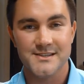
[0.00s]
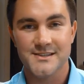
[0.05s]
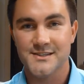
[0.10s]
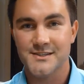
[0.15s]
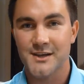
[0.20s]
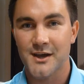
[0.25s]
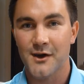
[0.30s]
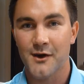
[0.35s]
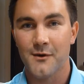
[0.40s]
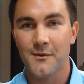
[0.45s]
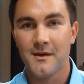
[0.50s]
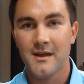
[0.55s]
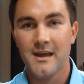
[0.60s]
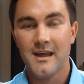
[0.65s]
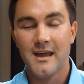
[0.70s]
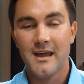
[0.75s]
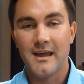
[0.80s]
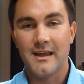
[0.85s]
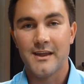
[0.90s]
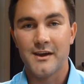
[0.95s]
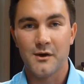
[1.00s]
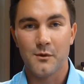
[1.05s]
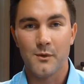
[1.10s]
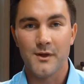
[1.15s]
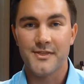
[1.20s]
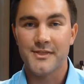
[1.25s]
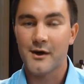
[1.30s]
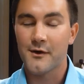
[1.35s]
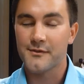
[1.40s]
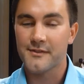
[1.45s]
So,
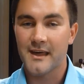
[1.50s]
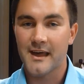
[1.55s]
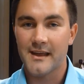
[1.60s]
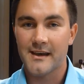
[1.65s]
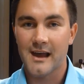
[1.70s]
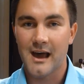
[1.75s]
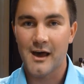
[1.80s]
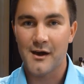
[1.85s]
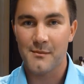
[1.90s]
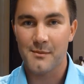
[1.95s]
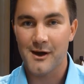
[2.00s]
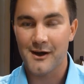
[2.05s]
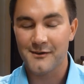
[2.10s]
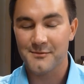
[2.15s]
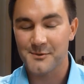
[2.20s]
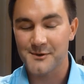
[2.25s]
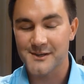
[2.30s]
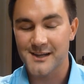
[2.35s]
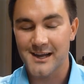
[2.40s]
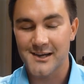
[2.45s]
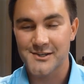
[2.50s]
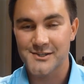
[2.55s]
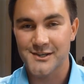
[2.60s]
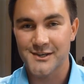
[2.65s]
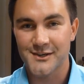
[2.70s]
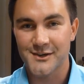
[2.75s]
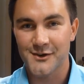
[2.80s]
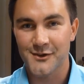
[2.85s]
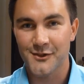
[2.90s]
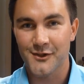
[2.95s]
without that out-of-box
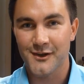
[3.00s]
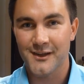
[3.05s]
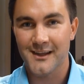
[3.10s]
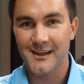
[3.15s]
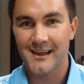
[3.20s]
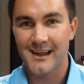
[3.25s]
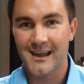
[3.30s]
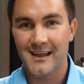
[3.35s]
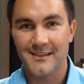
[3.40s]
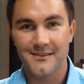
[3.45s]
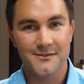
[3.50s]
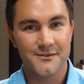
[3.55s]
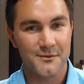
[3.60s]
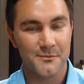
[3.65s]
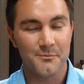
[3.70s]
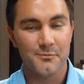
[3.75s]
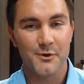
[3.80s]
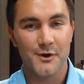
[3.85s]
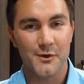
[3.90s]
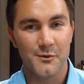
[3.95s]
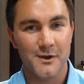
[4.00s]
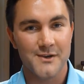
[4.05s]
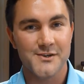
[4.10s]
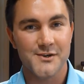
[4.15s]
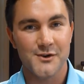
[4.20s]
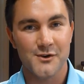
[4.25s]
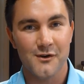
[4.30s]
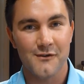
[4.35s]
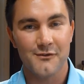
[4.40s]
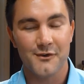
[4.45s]
protection, you're looking at some pretty quick
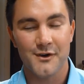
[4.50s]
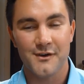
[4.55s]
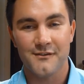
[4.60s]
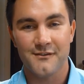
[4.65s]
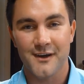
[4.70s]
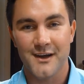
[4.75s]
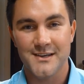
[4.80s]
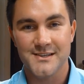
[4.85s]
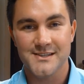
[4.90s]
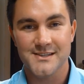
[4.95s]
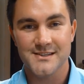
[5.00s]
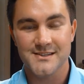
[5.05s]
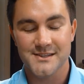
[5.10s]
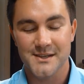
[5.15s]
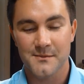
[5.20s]
turnover in devices.